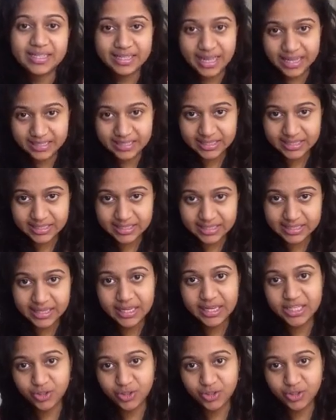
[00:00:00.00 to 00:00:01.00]
and that's the
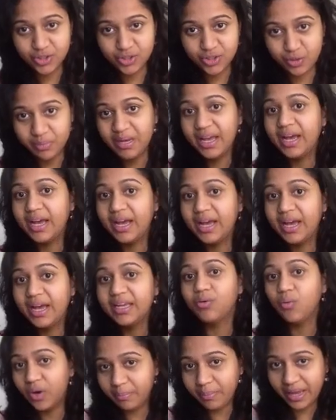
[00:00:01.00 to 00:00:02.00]
history
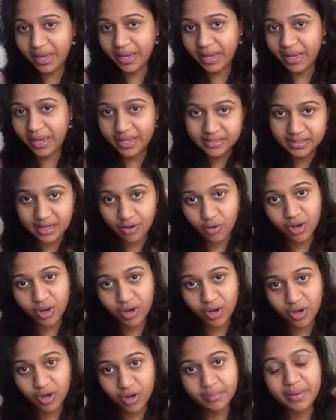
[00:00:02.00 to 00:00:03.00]
behind oil pastels, how
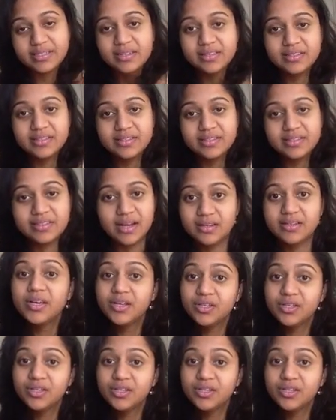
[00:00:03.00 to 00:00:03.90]
oil pastels started.